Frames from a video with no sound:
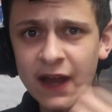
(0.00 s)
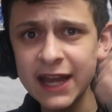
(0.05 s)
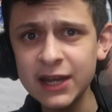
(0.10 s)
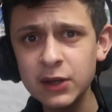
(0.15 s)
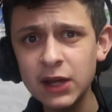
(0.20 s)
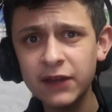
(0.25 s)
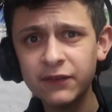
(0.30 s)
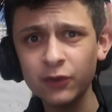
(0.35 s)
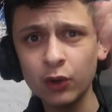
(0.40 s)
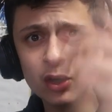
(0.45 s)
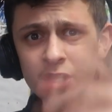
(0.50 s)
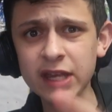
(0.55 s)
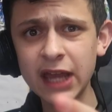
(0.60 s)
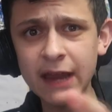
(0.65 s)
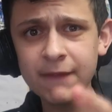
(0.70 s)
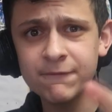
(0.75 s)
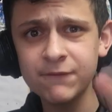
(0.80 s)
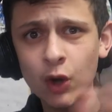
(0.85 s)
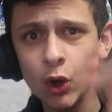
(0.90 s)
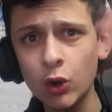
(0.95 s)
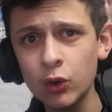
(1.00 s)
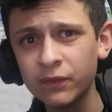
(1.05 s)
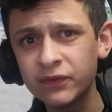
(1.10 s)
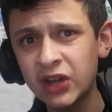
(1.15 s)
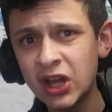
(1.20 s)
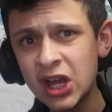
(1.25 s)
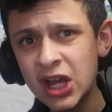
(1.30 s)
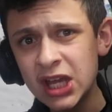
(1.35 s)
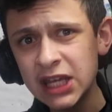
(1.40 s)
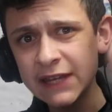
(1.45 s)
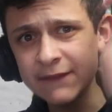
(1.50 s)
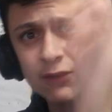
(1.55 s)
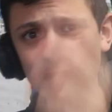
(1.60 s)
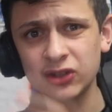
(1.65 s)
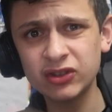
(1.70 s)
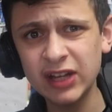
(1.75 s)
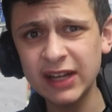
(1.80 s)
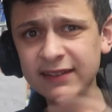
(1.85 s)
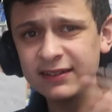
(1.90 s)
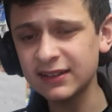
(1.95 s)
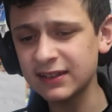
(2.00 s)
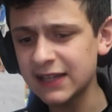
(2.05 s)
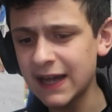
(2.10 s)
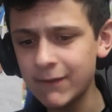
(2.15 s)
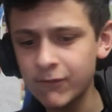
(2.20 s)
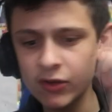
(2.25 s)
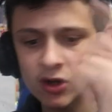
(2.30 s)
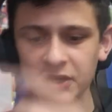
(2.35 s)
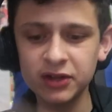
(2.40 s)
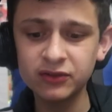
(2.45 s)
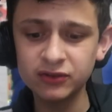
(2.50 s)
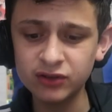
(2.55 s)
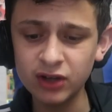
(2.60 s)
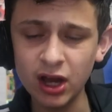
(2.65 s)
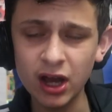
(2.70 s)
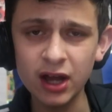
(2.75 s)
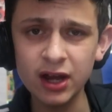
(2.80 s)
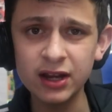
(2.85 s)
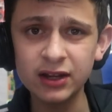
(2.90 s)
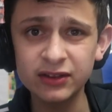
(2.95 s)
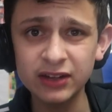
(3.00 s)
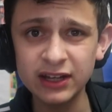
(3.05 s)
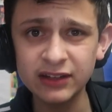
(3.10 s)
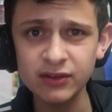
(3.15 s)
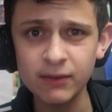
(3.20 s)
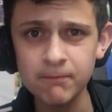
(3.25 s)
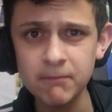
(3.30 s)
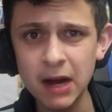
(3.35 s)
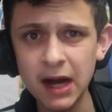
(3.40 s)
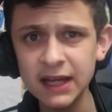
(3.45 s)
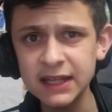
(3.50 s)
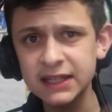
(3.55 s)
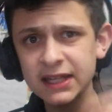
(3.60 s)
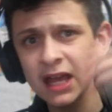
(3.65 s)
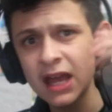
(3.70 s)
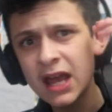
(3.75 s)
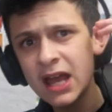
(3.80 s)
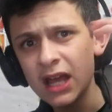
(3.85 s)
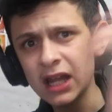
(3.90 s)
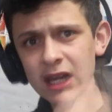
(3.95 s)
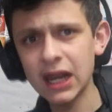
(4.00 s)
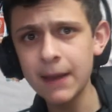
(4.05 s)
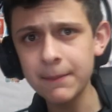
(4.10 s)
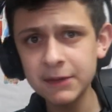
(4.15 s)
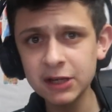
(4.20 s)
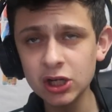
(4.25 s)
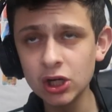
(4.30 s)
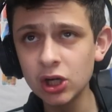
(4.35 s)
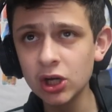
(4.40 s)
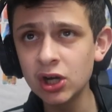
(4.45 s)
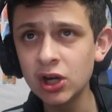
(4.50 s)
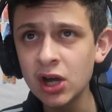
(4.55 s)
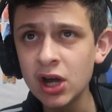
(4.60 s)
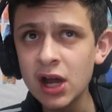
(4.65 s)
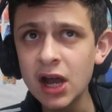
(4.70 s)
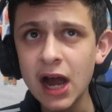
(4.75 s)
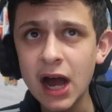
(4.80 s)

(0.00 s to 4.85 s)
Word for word: Anyway, if you want to get involved, you've got a decent camera and a decent mic, let me know.